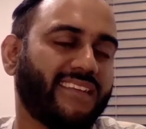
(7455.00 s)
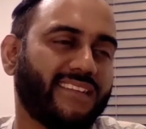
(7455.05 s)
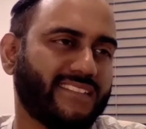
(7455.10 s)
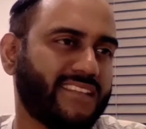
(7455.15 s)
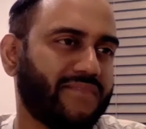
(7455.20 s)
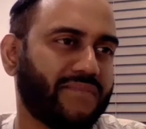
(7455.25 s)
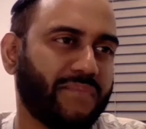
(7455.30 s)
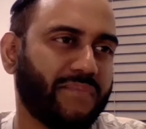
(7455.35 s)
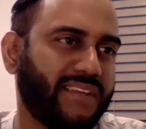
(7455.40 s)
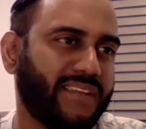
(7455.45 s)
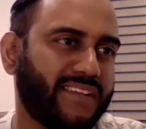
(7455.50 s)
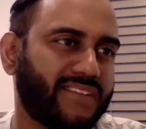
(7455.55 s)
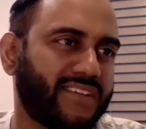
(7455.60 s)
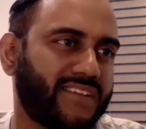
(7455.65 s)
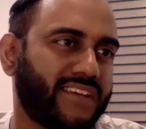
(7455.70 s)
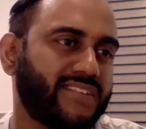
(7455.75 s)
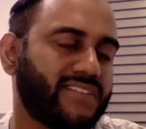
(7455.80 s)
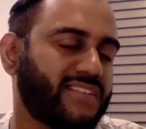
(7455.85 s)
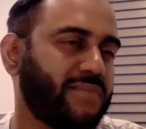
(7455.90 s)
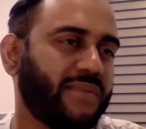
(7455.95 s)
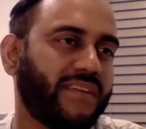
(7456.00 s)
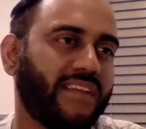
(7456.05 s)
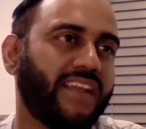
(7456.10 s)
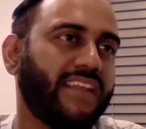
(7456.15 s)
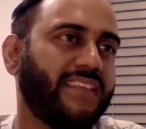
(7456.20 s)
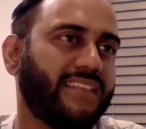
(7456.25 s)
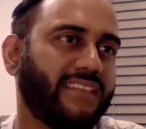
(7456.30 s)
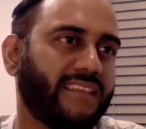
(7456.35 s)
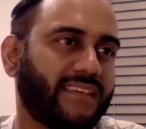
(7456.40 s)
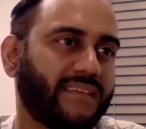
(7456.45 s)
doesn't have to be in education, it could be in
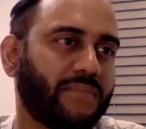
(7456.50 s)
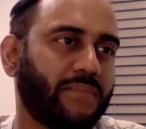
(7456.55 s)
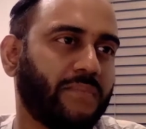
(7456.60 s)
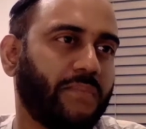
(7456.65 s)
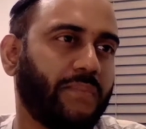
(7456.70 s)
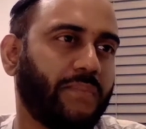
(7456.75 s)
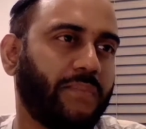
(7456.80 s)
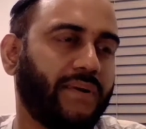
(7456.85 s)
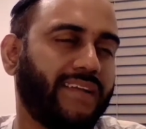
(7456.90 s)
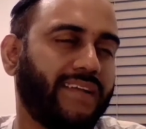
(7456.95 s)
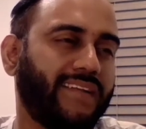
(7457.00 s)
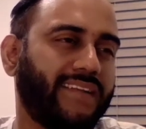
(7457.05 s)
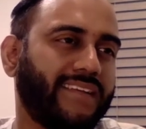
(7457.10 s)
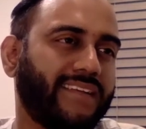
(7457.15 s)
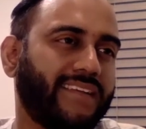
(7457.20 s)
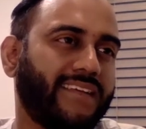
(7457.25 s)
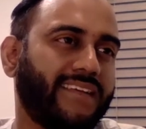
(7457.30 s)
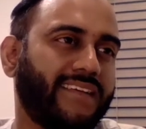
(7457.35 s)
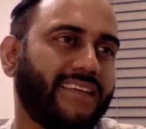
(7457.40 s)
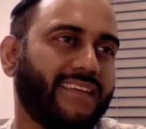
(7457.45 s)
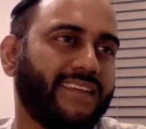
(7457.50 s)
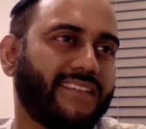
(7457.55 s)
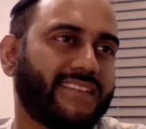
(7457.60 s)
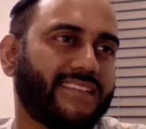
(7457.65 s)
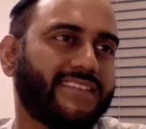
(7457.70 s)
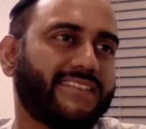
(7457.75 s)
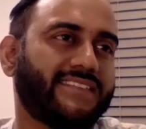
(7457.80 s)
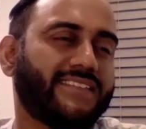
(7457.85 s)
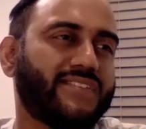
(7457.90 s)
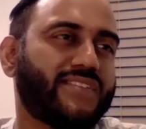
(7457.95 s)
anything, but
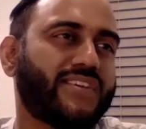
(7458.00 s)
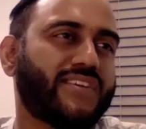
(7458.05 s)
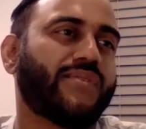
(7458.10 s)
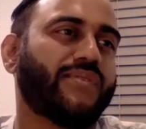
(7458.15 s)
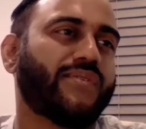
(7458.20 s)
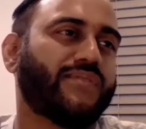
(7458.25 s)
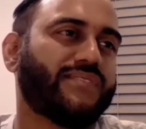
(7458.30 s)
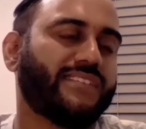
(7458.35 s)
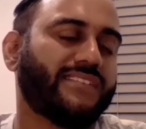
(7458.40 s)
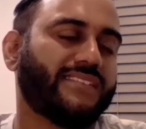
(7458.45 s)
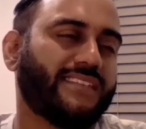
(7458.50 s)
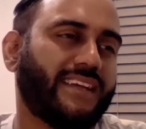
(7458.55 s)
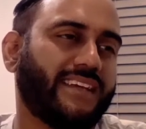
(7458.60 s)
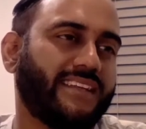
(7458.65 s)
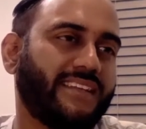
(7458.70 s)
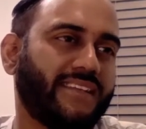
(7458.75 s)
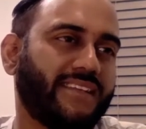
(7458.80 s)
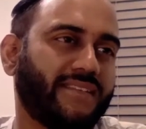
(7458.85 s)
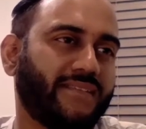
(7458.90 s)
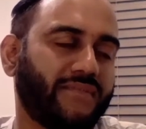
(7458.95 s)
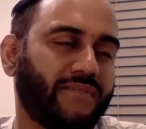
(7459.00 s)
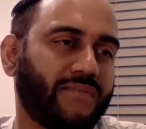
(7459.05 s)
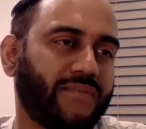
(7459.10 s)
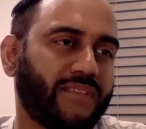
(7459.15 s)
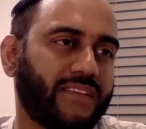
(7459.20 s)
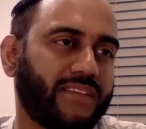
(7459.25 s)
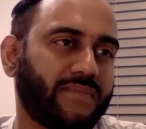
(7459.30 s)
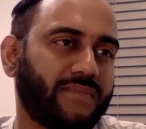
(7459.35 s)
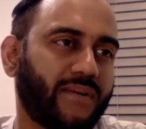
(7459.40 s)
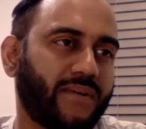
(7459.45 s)
just in general, this idea of
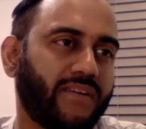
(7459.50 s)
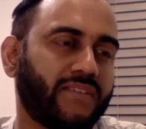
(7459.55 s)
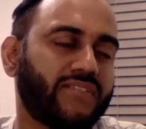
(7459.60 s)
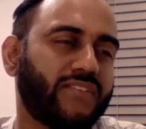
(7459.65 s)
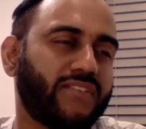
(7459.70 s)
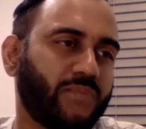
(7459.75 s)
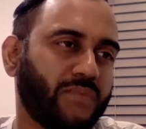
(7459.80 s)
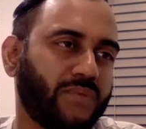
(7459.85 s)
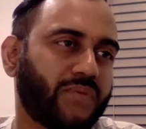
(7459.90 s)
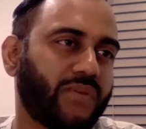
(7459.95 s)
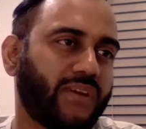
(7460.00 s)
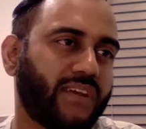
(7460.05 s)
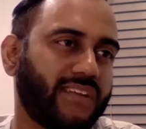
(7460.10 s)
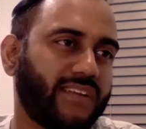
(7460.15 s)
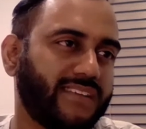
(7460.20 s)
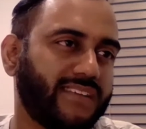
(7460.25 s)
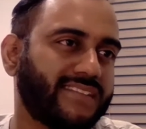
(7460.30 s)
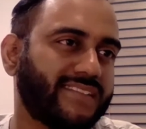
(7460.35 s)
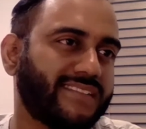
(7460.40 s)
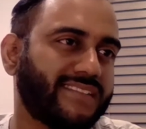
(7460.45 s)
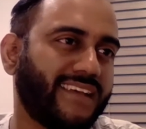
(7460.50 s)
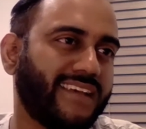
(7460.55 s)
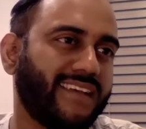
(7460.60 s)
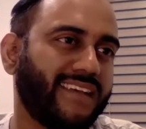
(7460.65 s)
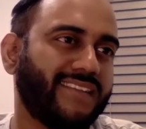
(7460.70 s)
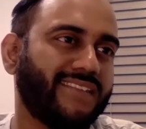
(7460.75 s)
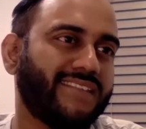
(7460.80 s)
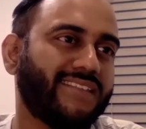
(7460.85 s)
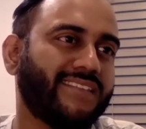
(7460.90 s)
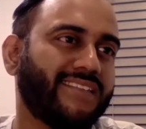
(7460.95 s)
aspiring to human greatness.
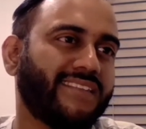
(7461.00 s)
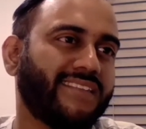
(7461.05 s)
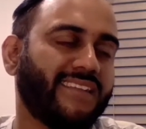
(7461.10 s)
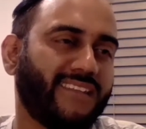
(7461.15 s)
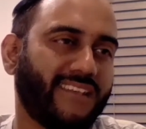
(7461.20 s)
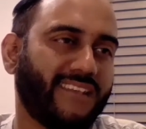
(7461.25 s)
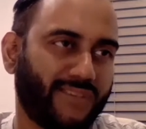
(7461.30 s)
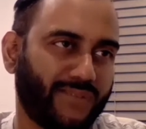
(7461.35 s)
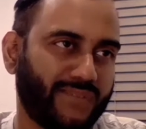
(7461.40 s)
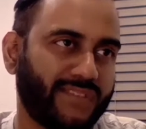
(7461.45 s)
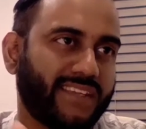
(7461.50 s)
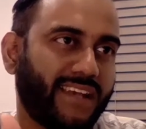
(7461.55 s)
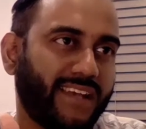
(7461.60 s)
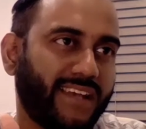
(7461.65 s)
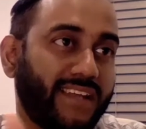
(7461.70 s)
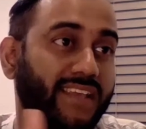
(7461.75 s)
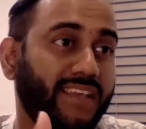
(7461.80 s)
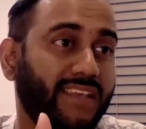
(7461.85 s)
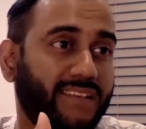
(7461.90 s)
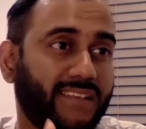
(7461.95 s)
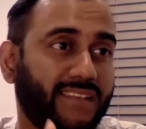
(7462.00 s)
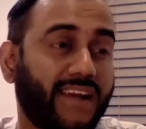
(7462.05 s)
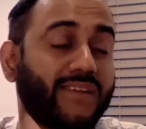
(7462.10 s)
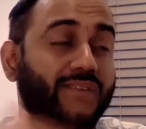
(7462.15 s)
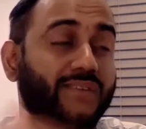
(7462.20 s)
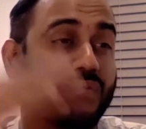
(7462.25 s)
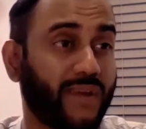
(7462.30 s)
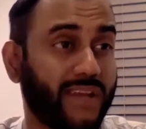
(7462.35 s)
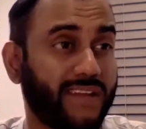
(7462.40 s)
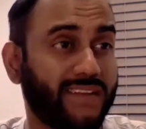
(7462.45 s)
And like you said,
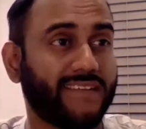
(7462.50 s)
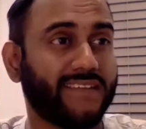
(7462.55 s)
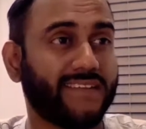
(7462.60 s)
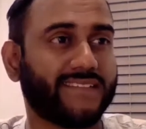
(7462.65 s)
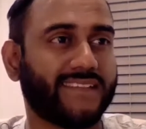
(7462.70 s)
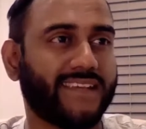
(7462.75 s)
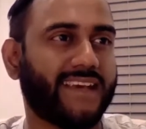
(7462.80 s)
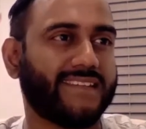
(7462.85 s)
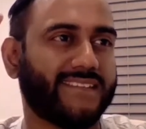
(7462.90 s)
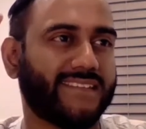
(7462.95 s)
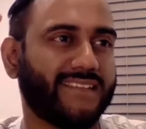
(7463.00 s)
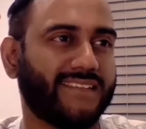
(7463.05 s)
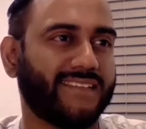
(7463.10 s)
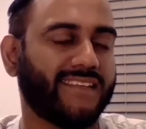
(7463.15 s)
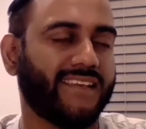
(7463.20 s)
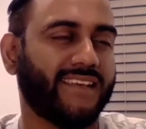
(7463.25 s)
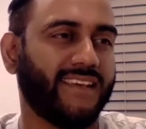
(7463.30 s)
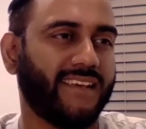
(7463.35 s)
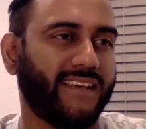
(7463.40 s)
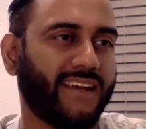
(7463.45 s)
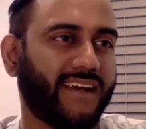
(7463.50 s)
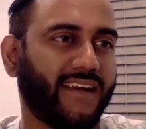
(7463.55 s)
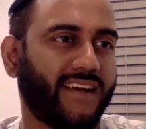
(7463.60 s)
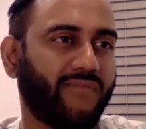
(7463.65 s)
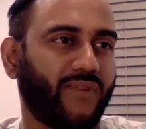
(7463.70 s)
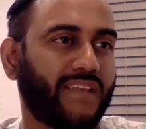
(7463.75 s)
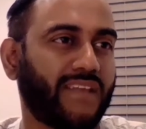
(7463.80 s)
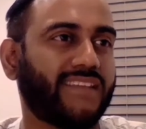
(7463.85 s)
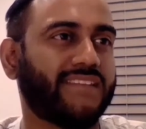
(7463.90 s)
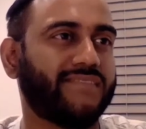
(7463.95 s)
not greatness as in
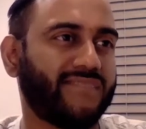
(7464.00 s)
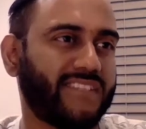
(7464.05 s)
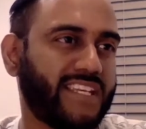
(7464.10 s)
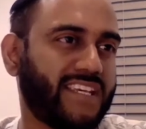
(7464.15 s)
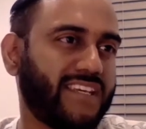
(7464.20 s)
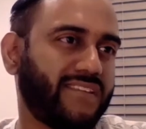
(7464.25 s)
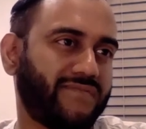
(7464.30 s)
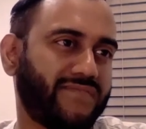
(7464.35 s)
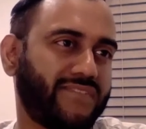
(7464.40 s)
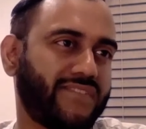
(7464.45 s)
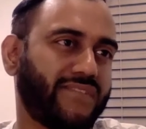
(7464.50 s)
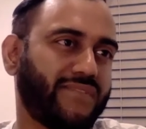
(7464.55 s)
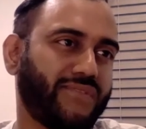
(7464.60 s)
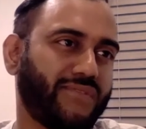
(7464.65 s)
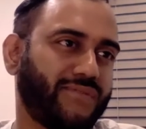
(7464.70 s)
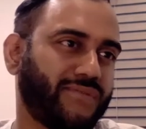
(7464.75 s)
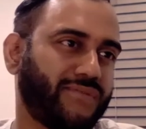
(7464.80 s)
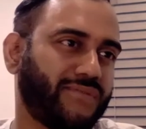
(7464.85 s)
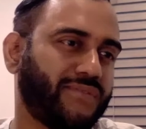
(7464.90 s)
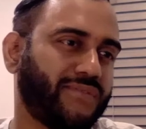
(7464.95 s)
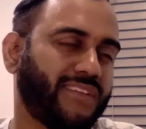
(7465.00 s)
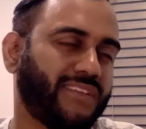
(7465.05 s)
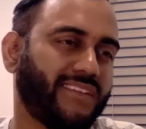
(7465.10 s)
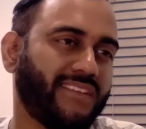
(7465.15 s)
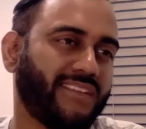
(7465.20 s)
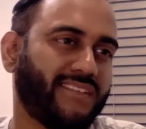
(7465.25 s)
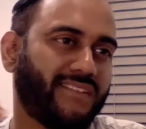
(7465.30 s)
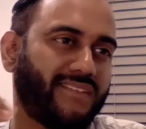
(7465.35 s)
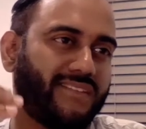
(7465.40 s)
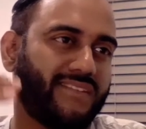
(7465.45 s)
relative to
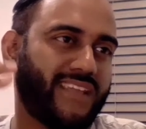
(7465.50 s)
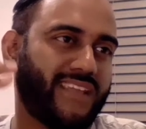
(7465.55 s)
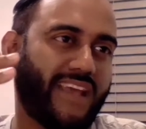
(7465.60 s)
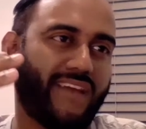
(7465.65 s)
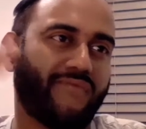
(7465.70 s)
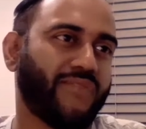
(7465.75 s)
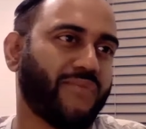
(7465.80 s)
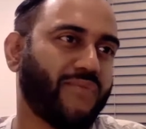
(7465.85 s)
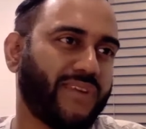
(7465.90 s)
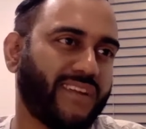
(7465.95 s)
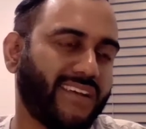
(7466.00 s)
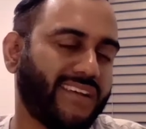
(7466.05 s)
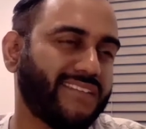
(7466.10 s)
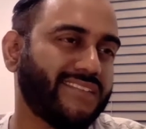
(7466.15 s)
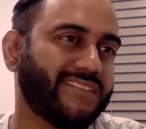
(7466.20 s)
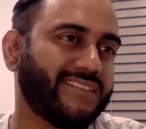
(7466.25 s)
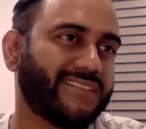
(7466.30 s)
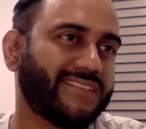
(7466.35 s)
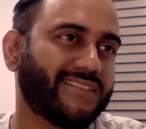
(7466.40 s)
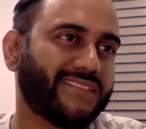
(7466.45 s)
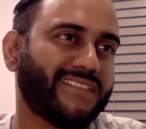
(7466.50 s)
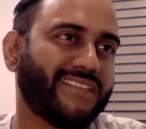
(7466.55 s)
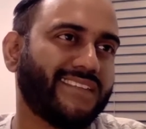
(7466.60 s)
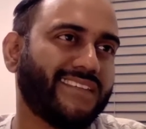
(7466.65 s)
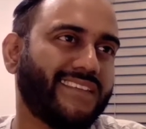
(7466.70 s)
everyone else,